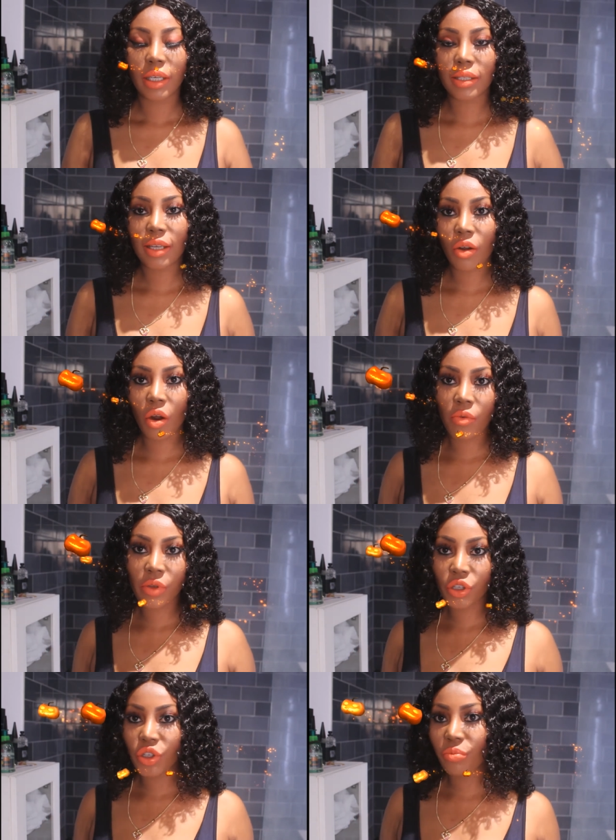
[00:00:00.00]
It's an
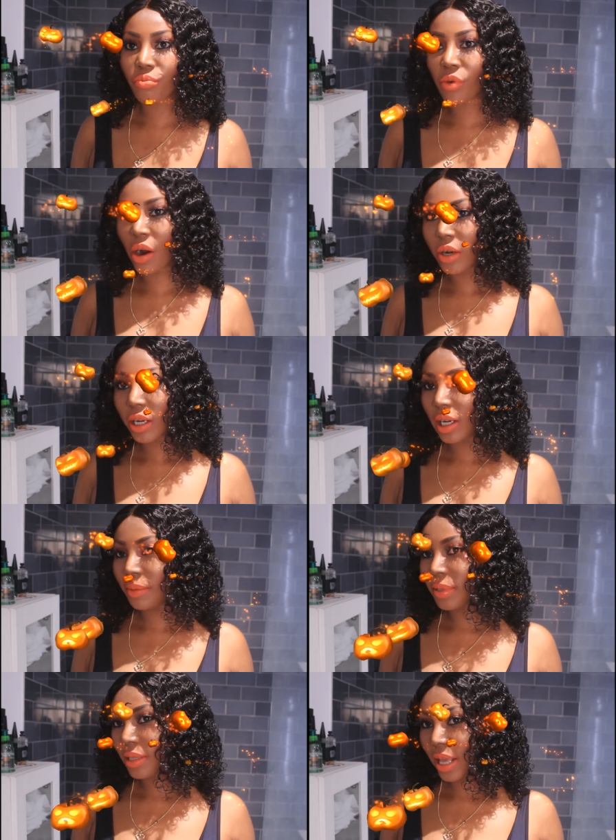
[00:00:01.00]
orangey brownie
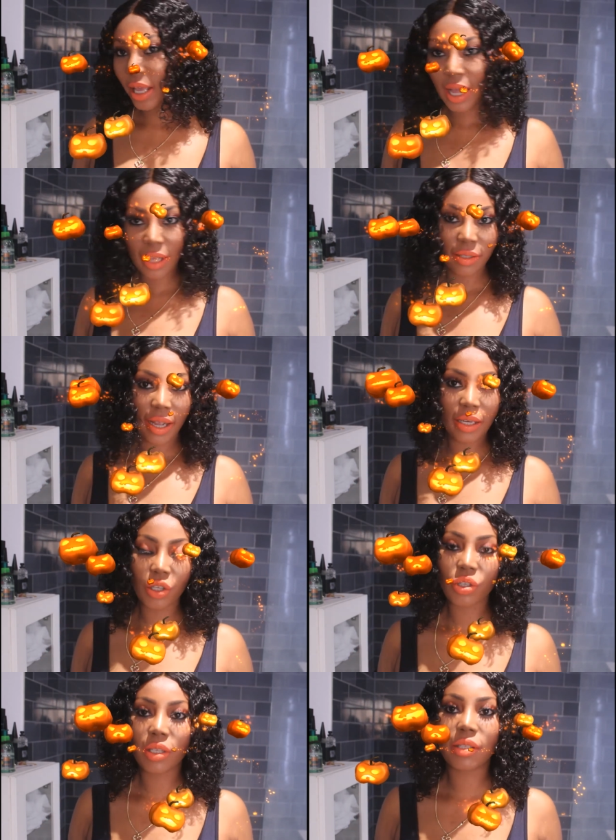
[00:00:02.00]
lipstick as I
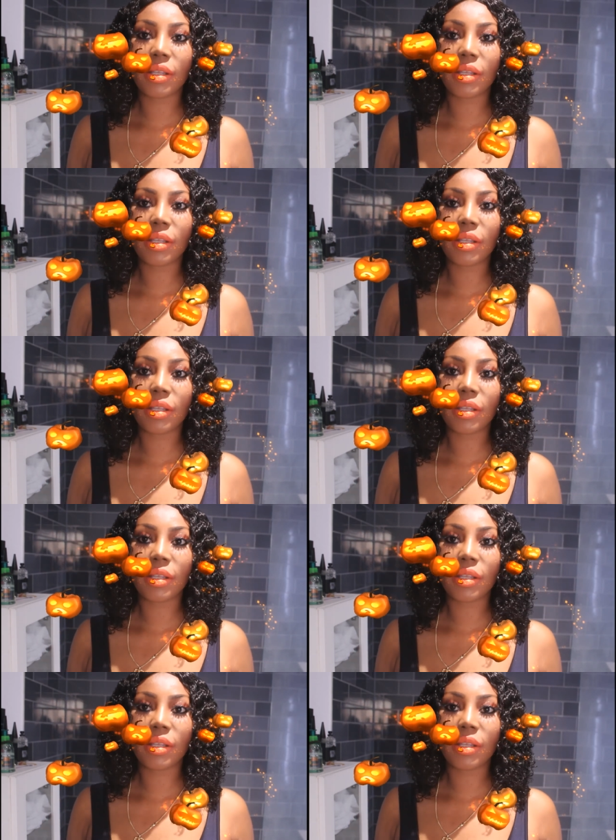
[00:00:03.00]
initially